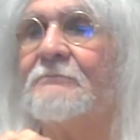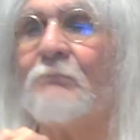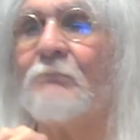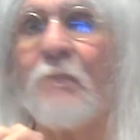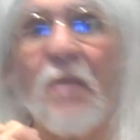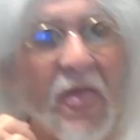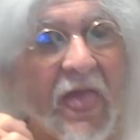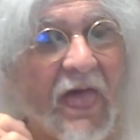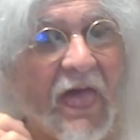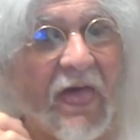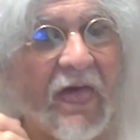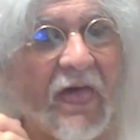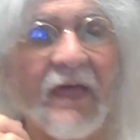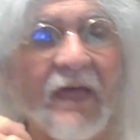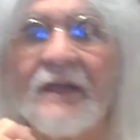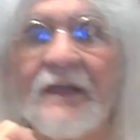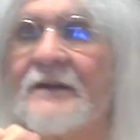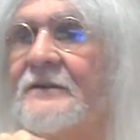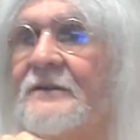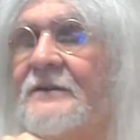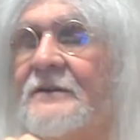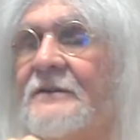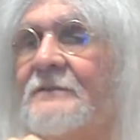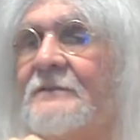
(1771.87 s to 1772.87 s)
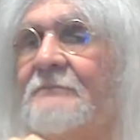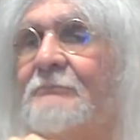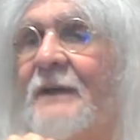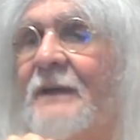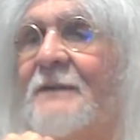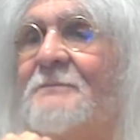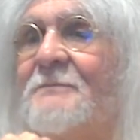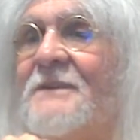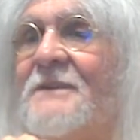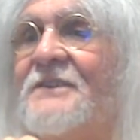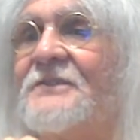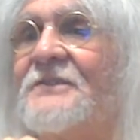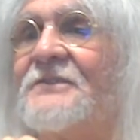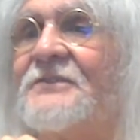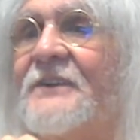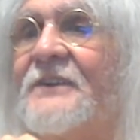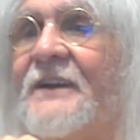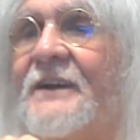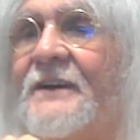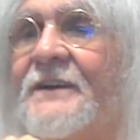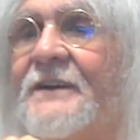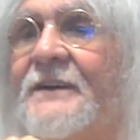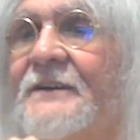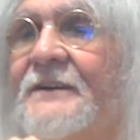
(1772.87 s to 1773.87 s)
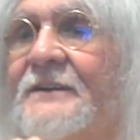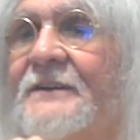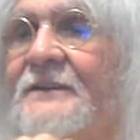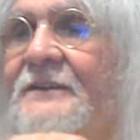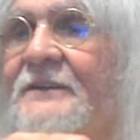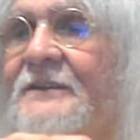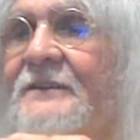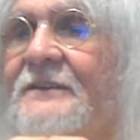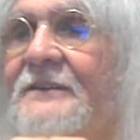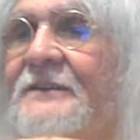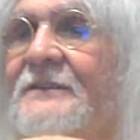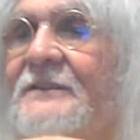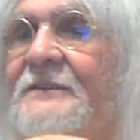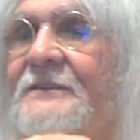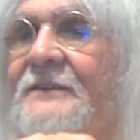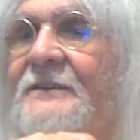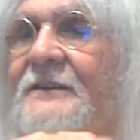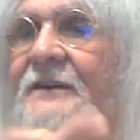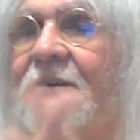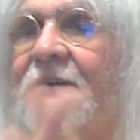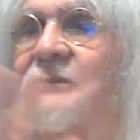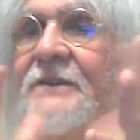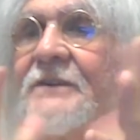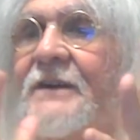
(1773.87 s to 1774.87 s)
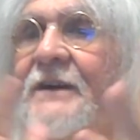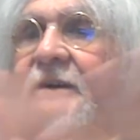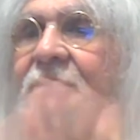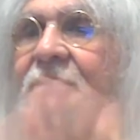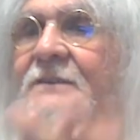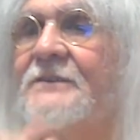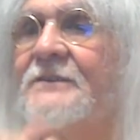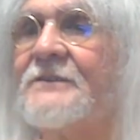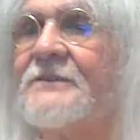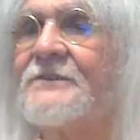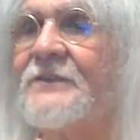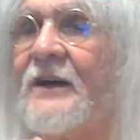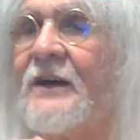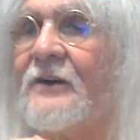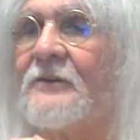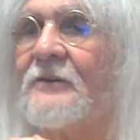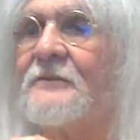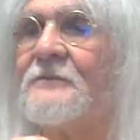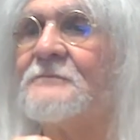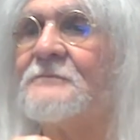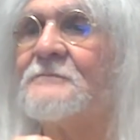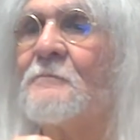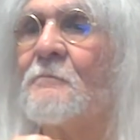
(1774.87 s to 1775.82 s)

there make me sick. Okay, so